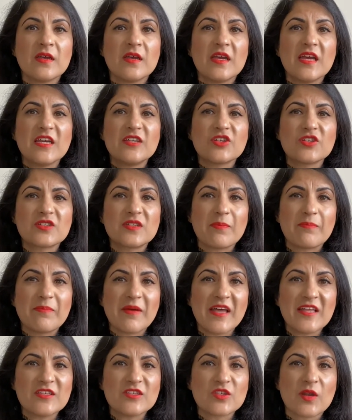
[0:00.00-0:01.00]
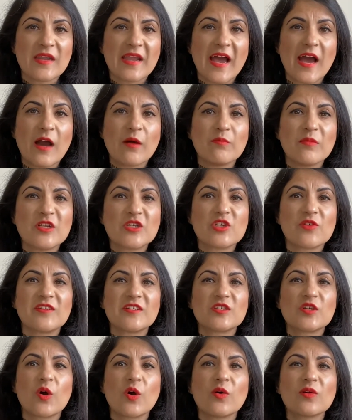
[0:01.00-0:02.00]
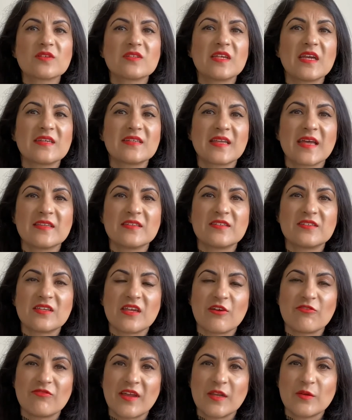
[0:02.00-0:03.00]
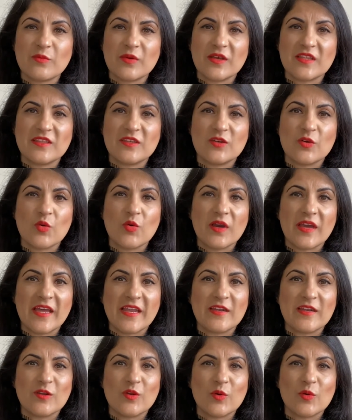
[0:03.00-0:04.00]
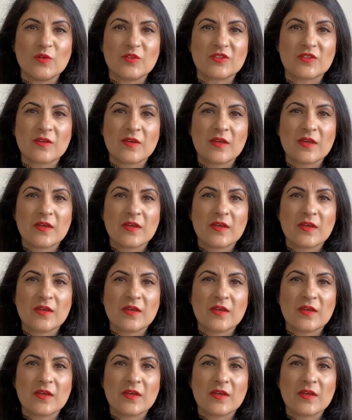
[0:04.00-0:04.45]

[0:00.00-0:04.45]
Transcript: It just depends on how much of a toxic dance they're in with your in laws.